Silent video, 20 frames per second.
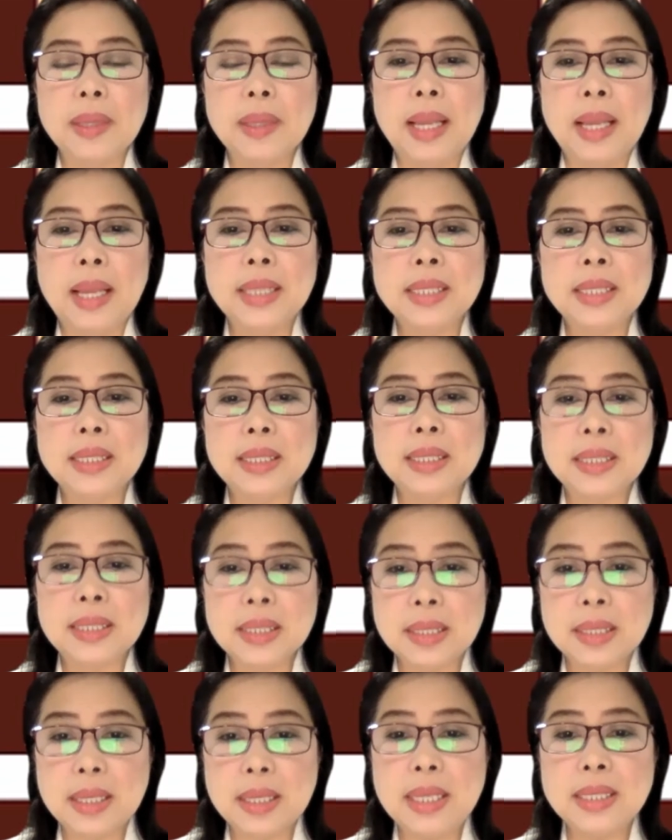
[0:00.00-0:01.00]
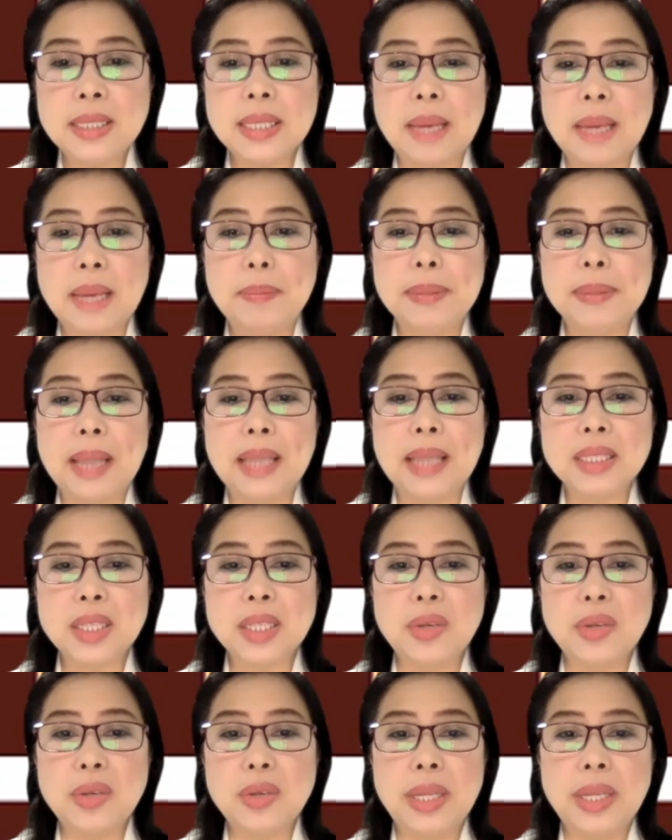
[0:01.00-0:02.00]
has 3
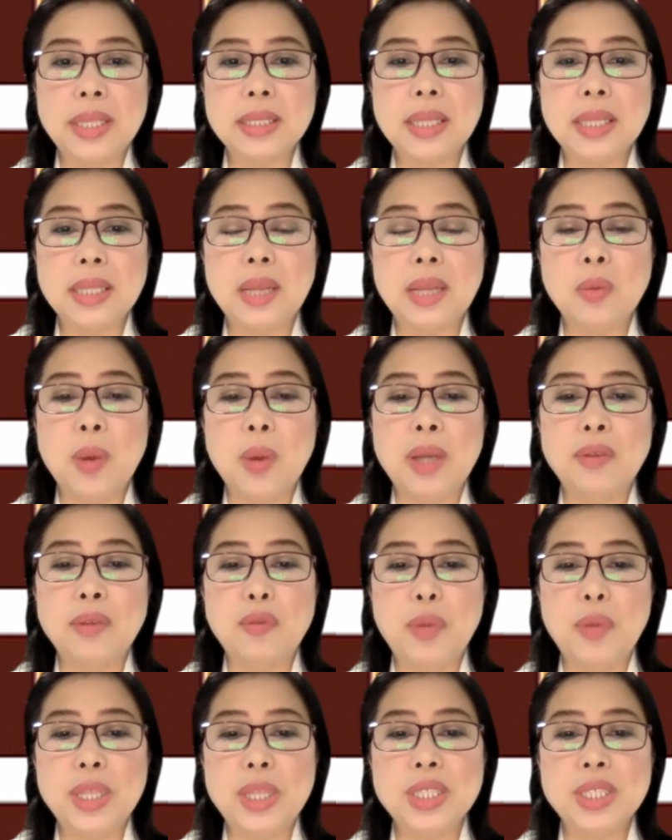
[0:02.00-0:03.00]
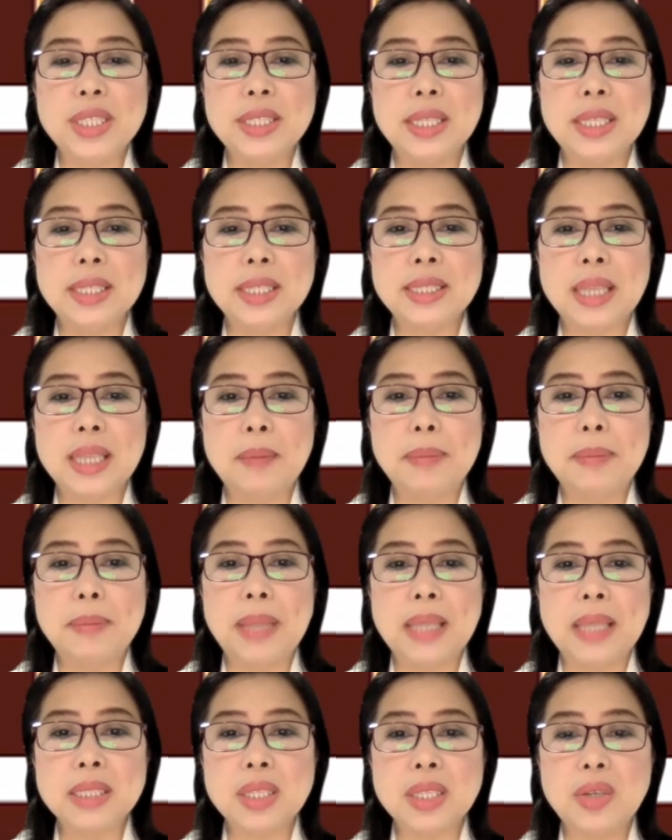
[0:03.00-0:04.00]
sub-task units, and one of which is the
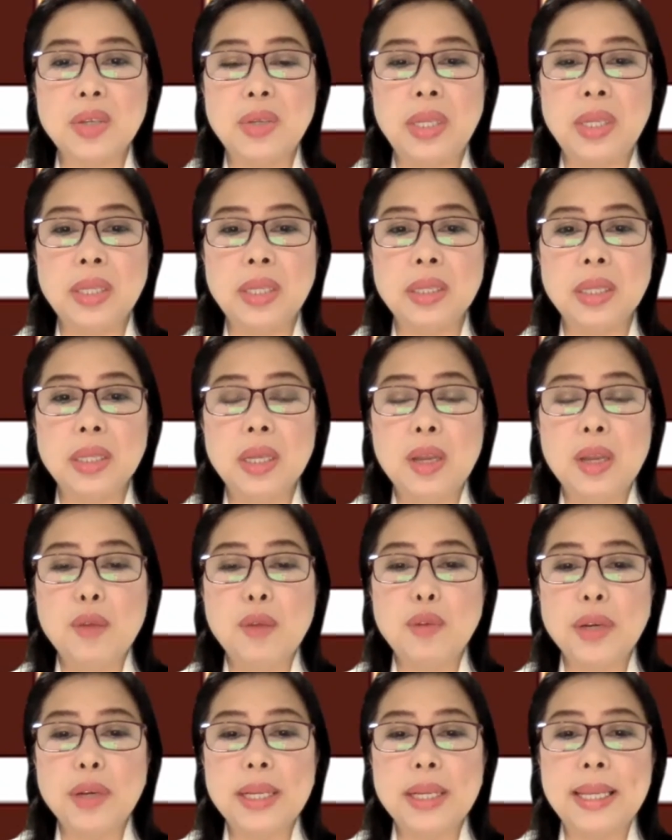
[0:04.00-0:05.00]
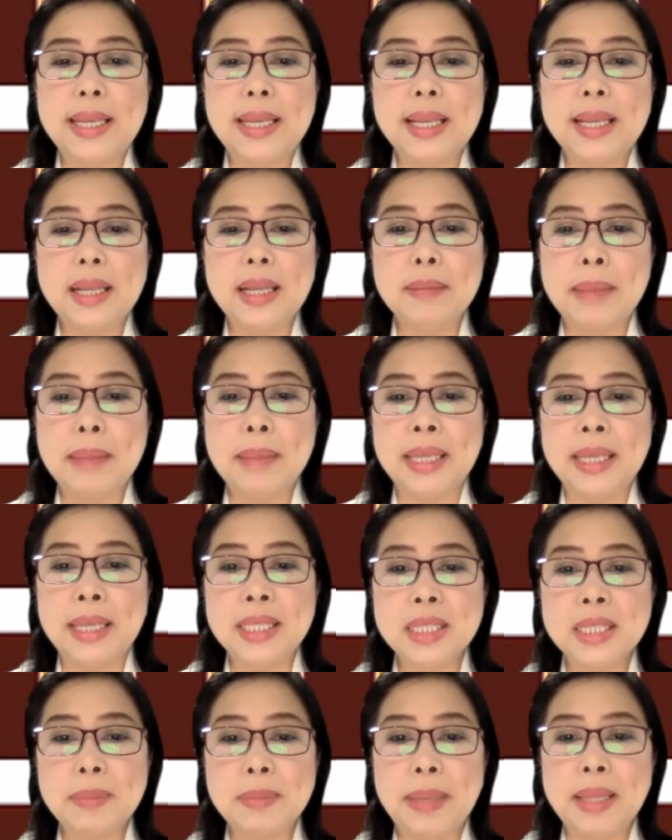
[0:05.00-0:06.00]
sub-task unit for clinical
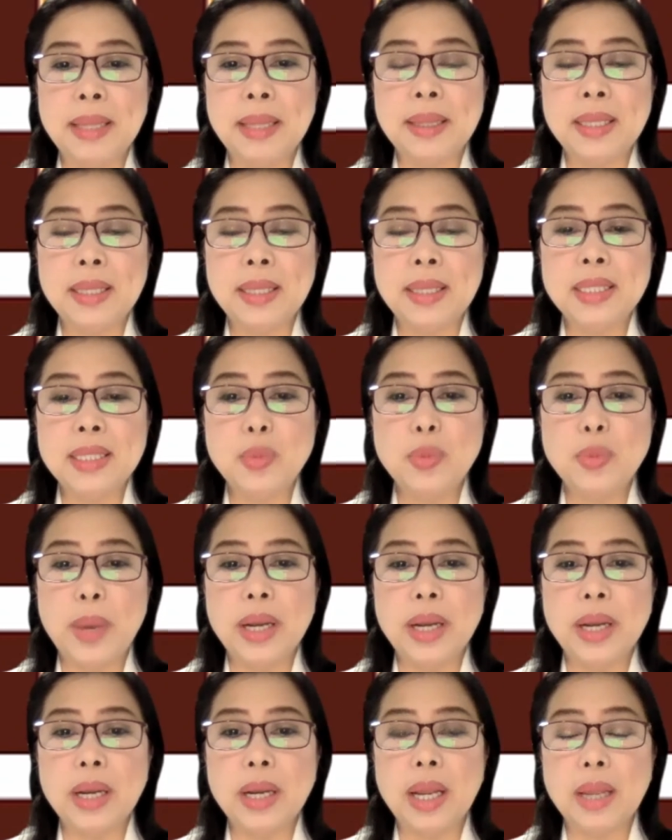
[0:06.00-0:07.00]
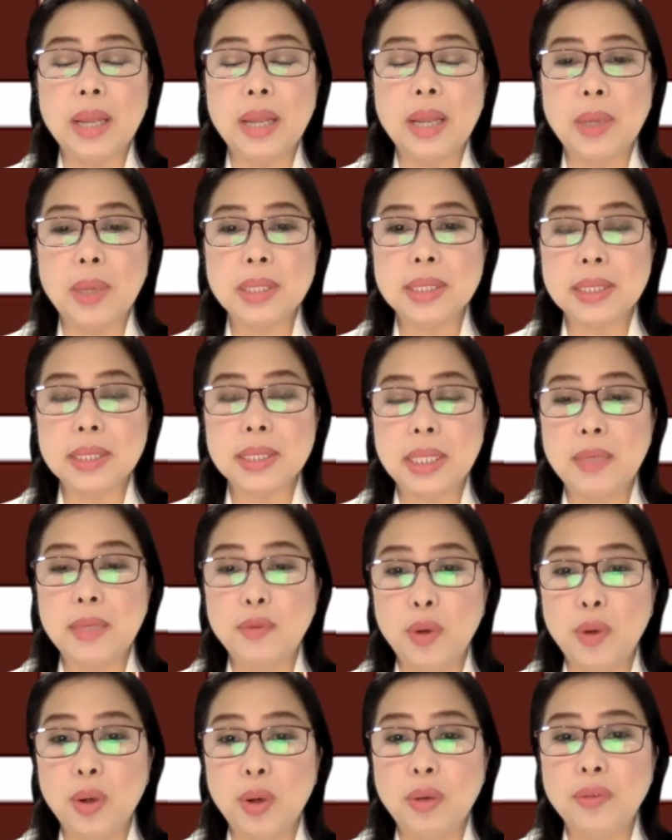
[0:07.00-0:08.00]
management. This is where I was
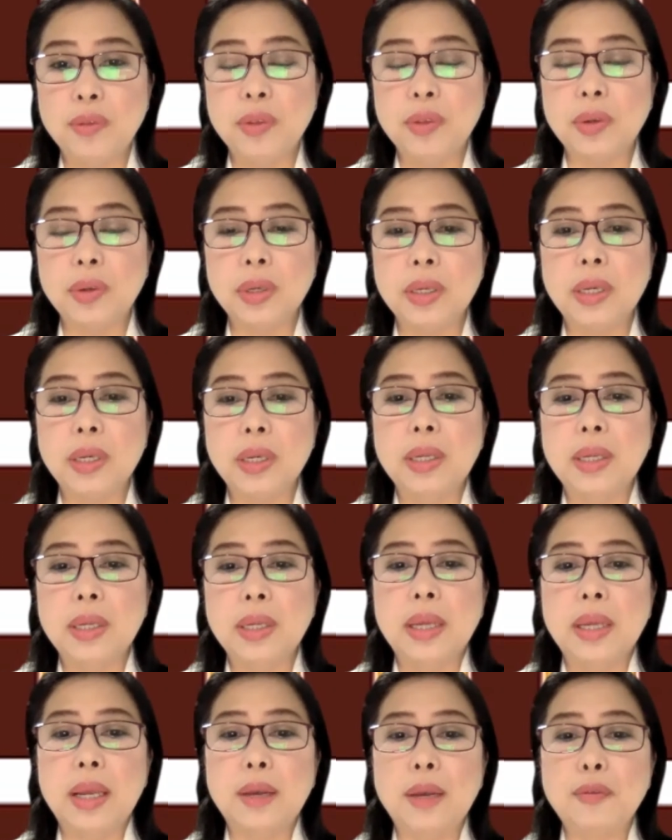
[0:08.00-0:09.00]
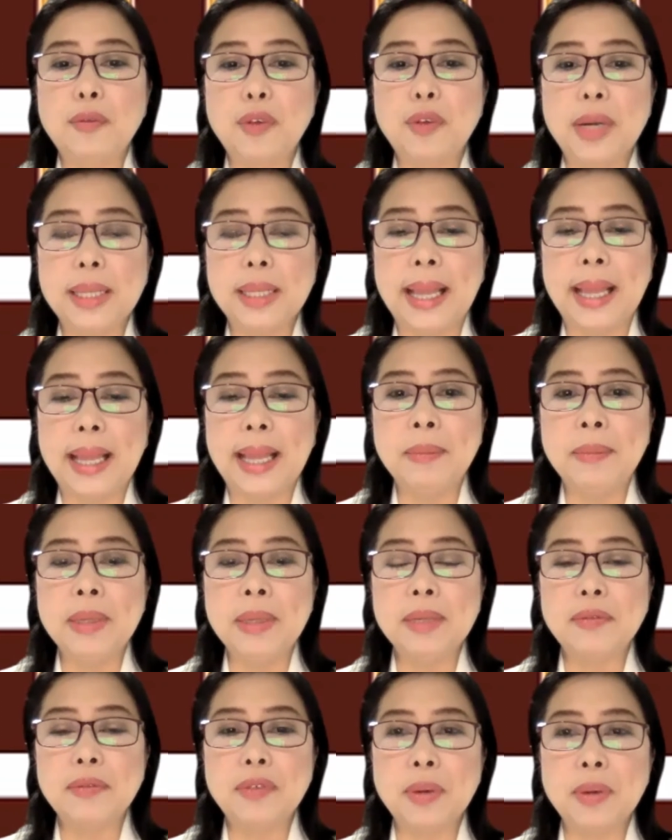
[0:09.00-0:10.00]
involved for a
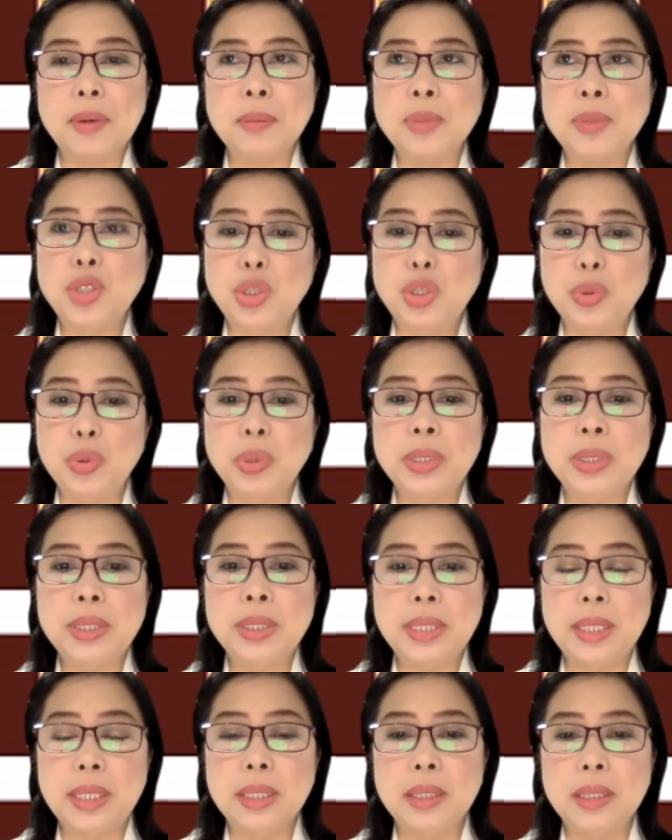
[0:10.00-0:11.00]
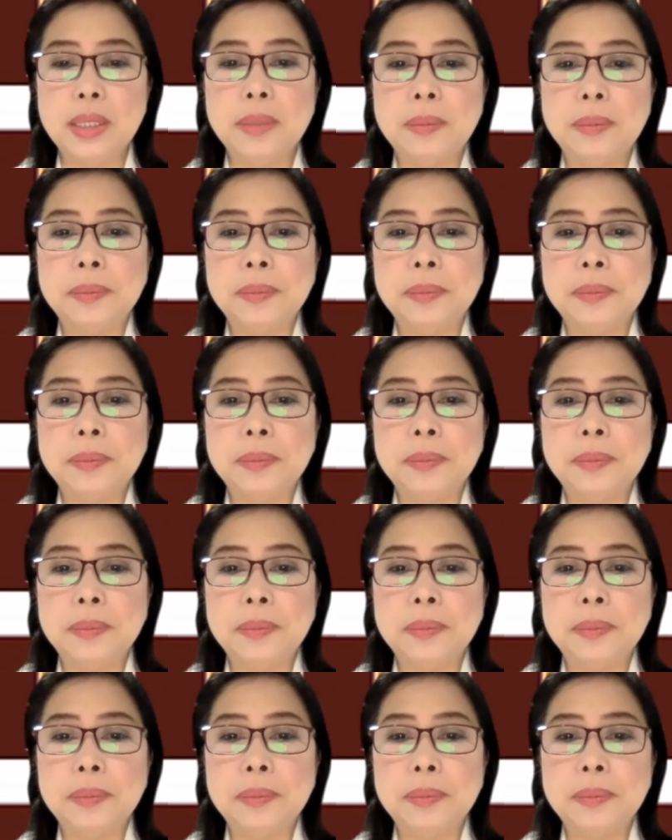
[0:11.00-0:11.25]
time from June till